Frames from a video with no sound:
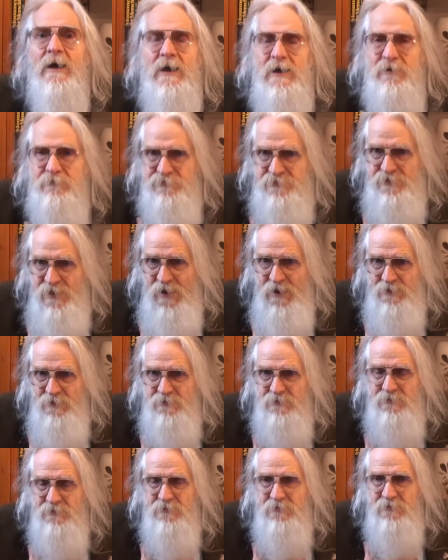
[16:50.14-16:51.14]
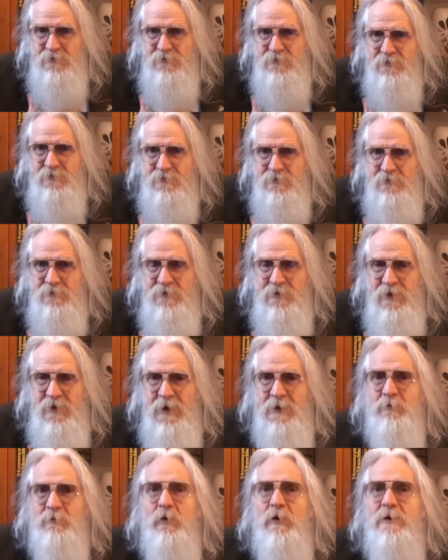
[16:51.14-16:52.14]
have done
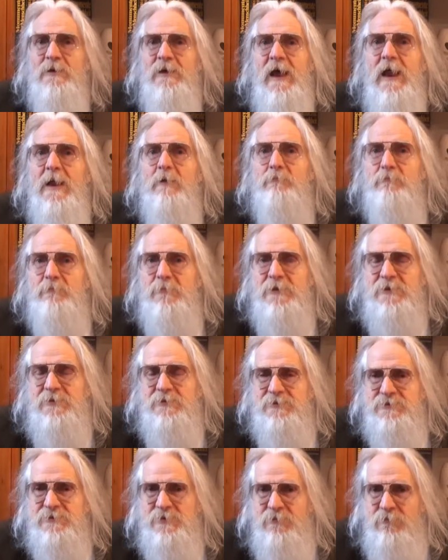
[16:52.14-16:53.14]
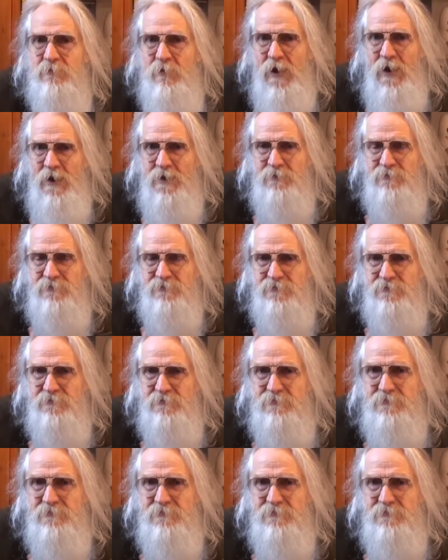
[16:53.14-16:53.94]
and what helped me to survive,